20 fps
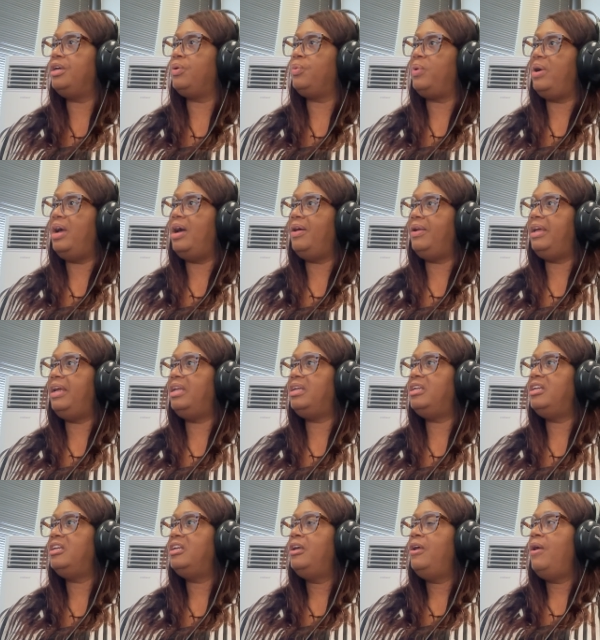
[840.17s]
around it.
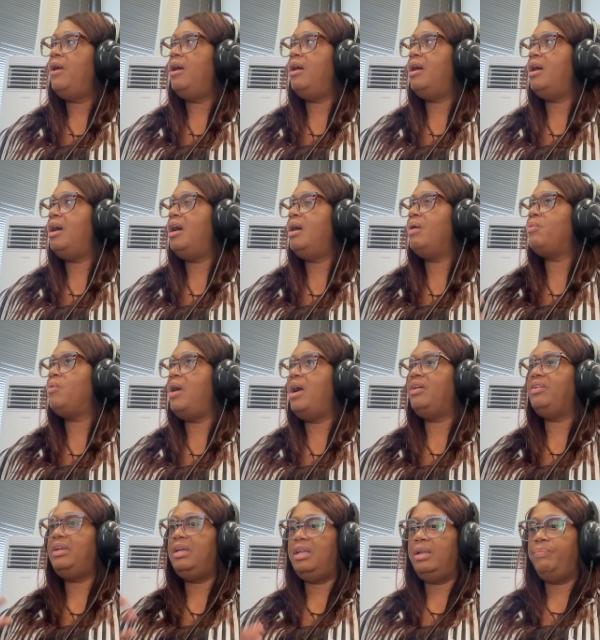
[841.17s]
Uh,
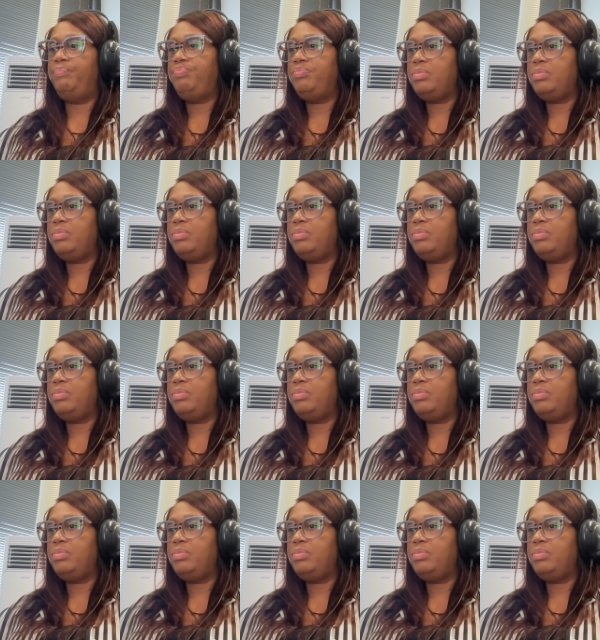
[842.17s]
around it.